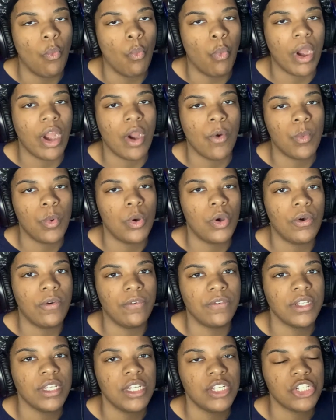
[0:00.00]

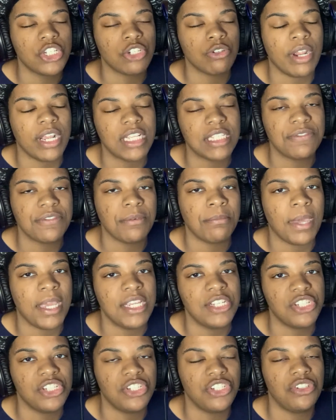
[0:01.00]
werewolf
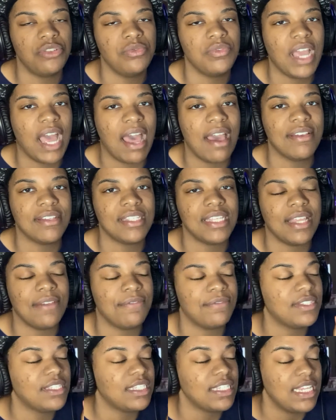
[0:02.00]
transformations you guys have
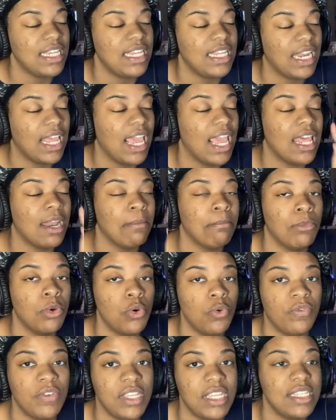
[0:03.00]
seen in
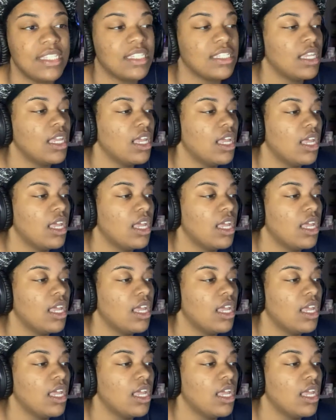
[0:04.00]
movies